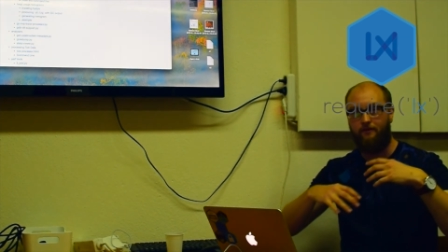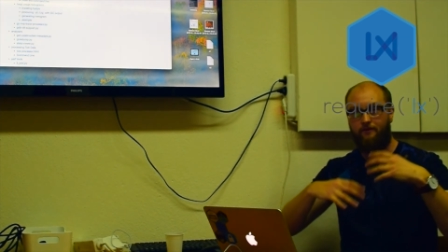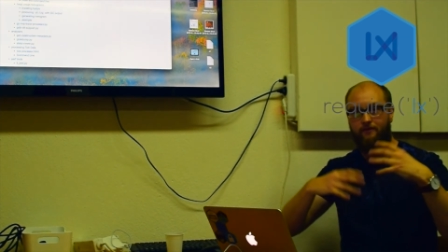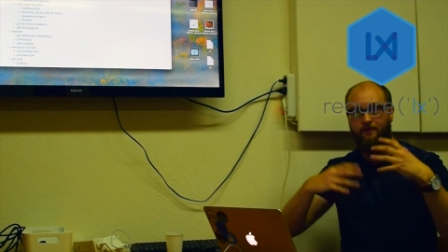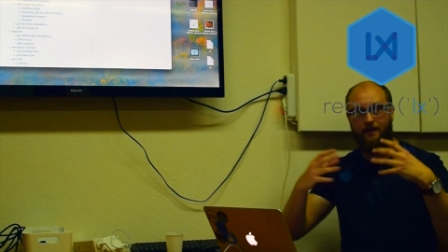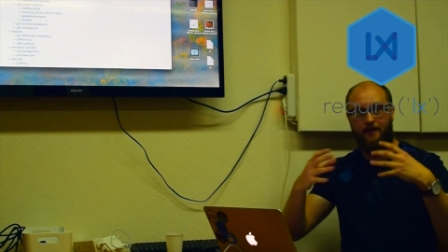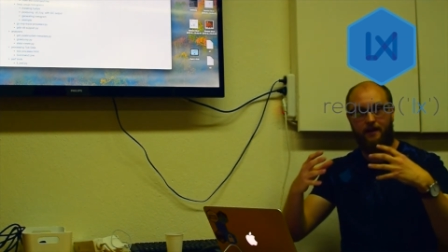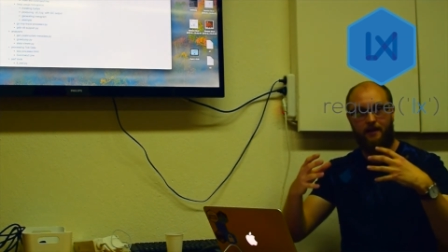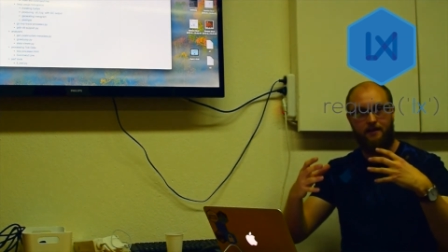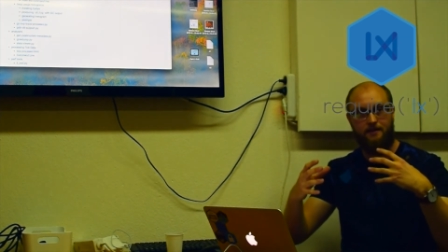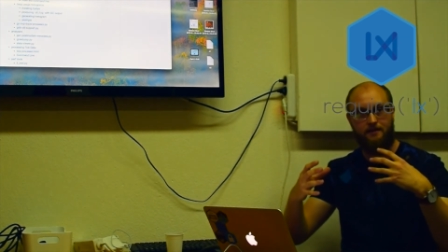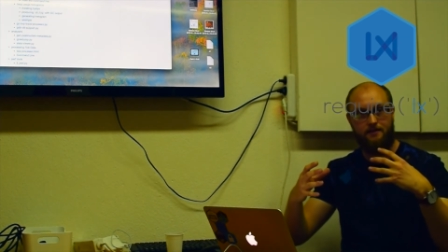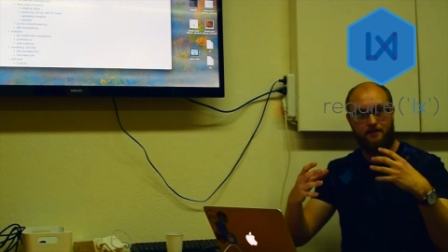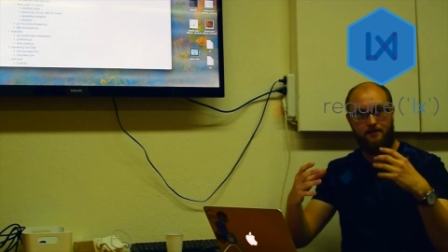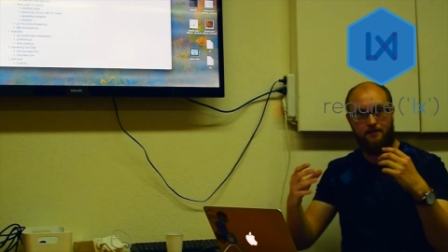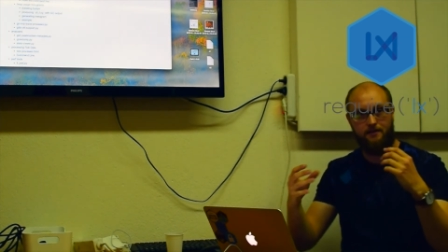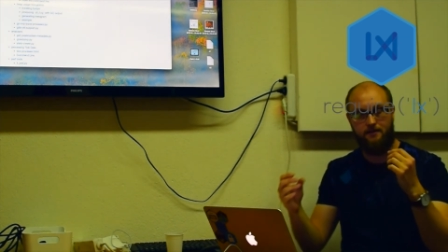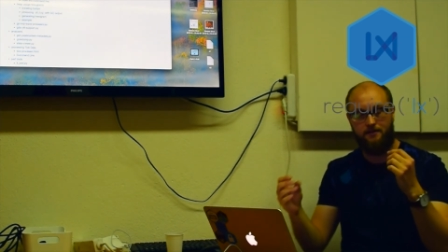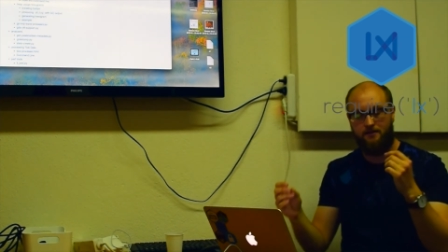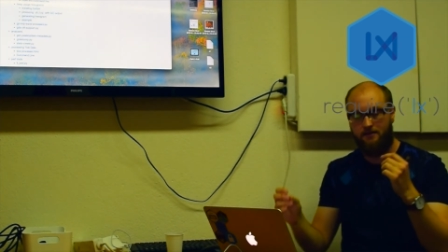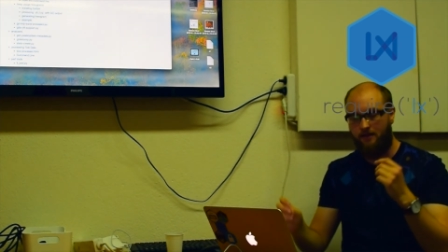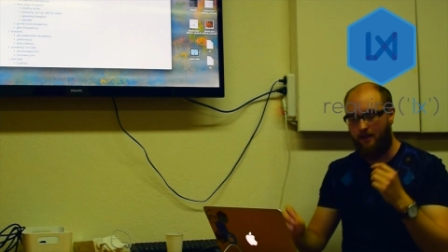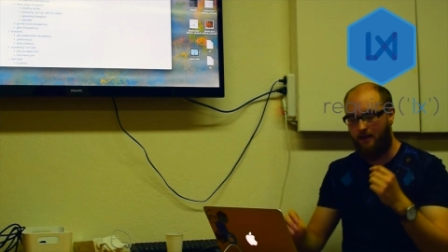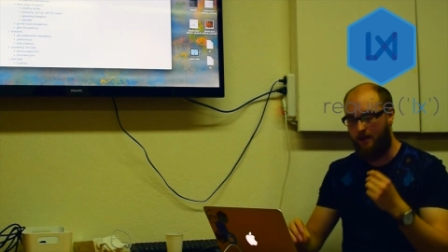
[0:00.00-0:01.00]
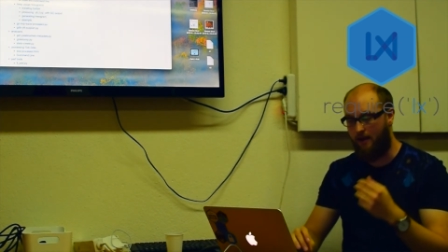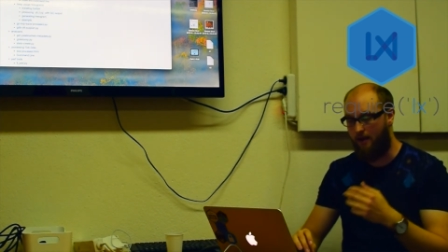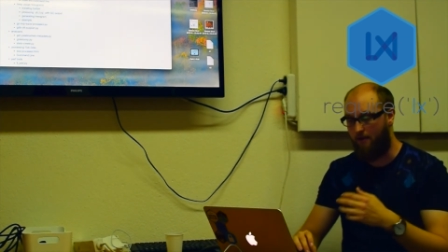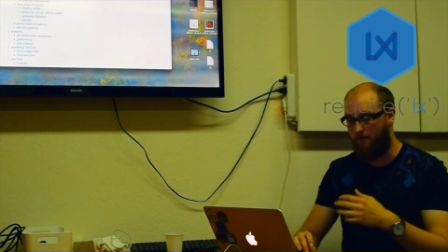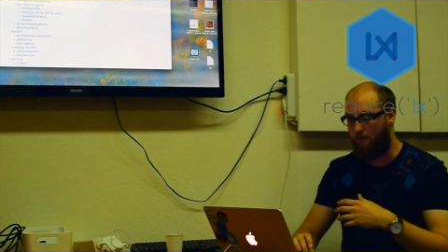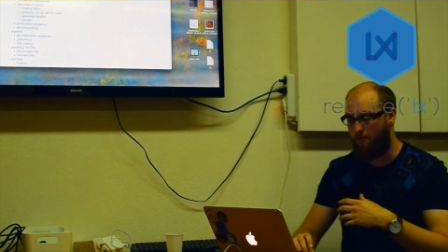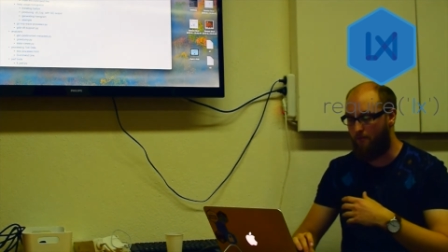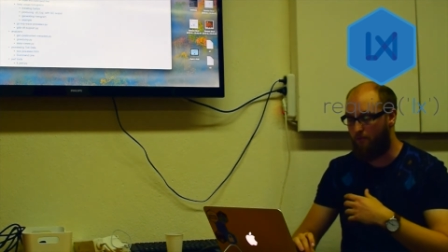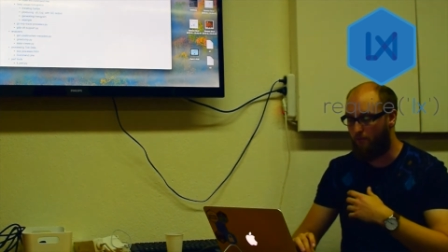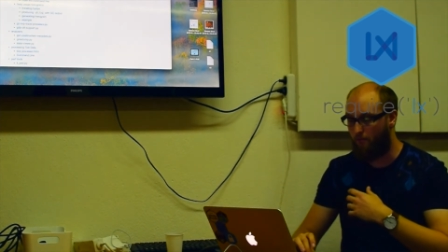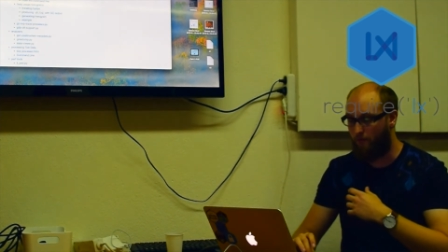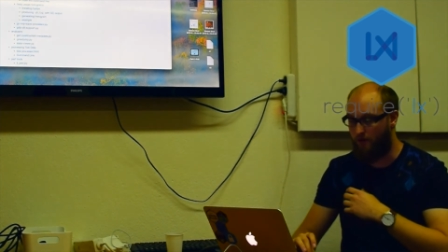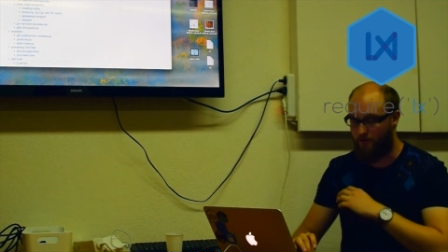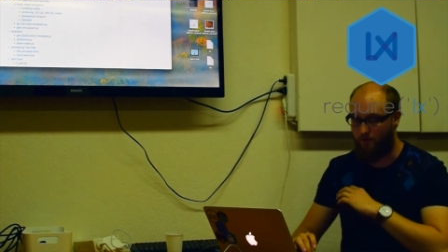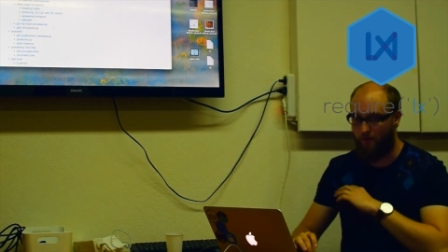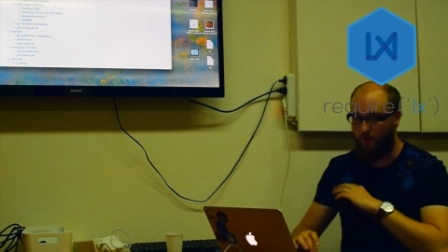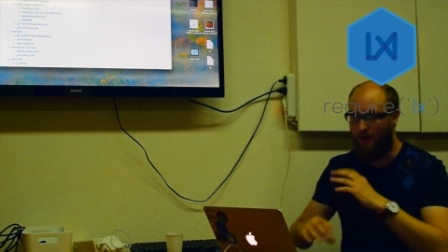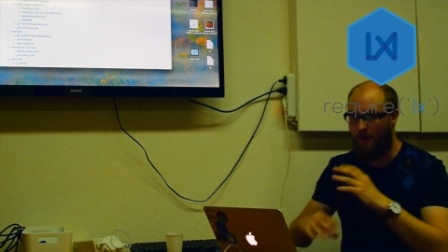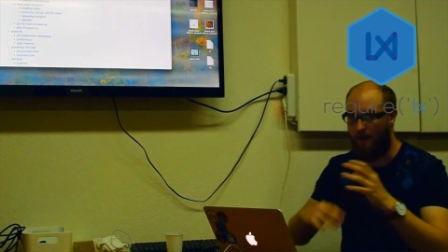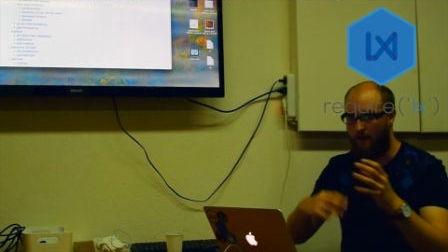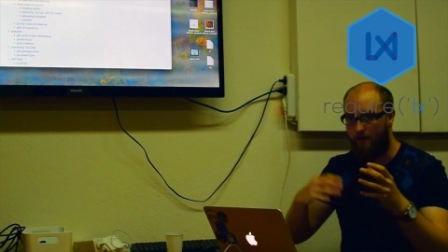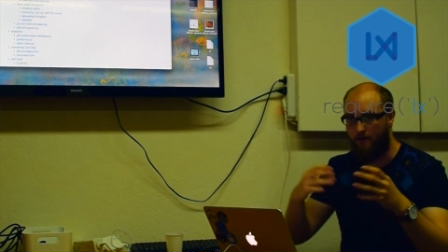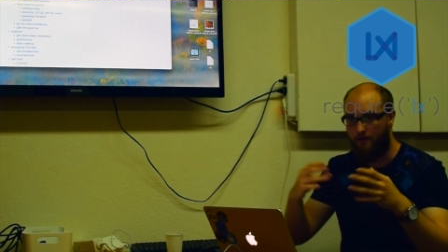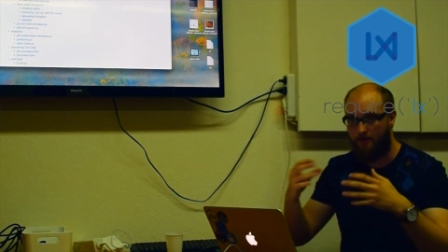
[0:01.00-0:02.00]
V8, which will
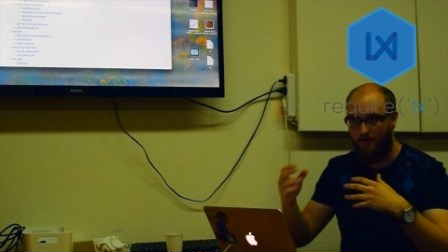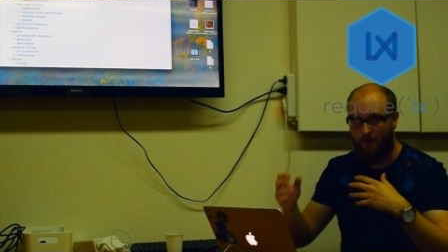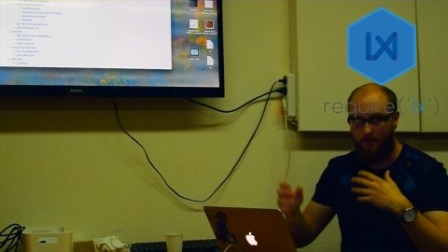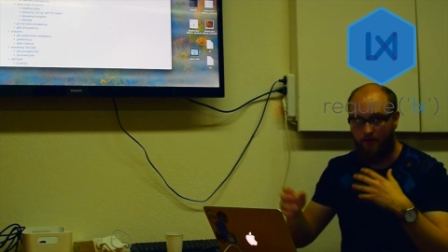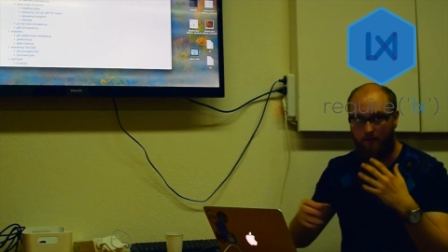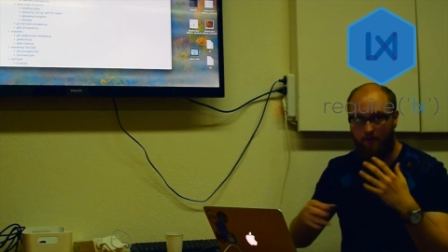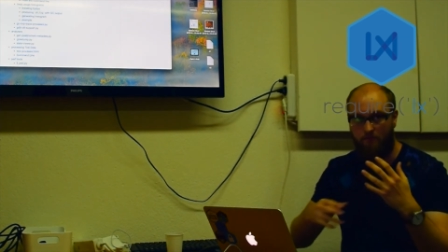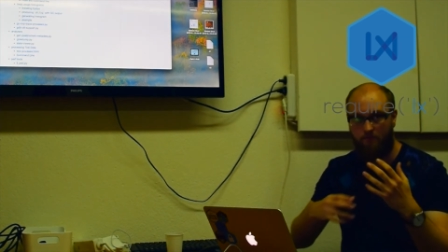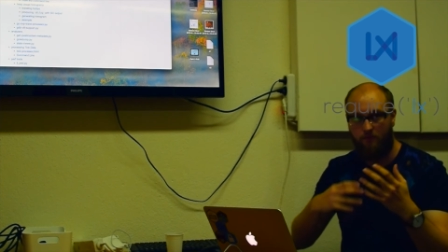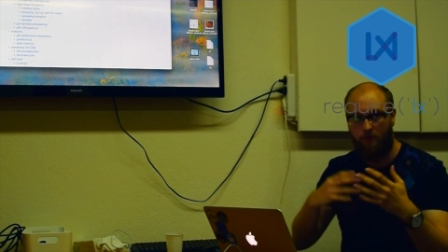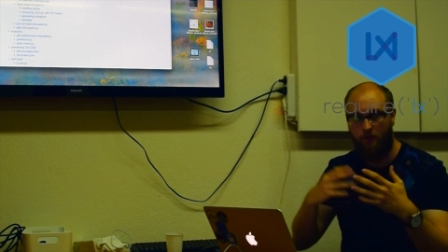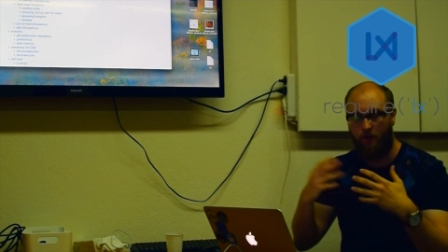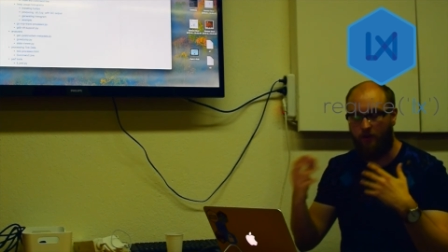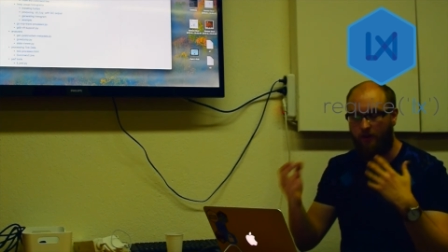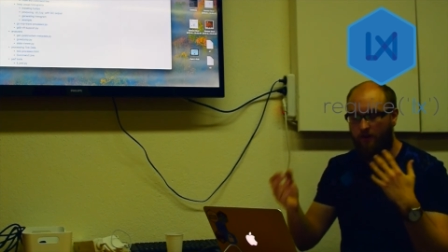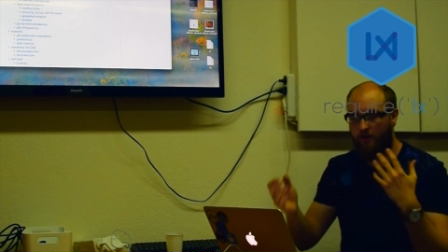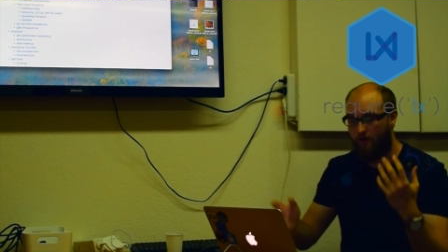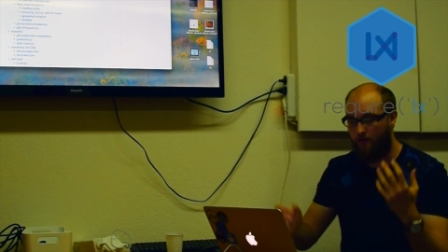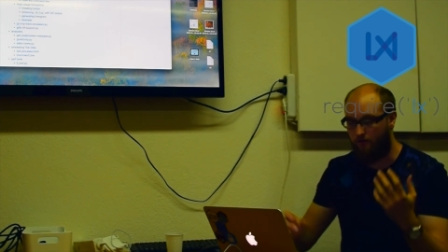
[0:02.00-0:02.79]
allow you to look at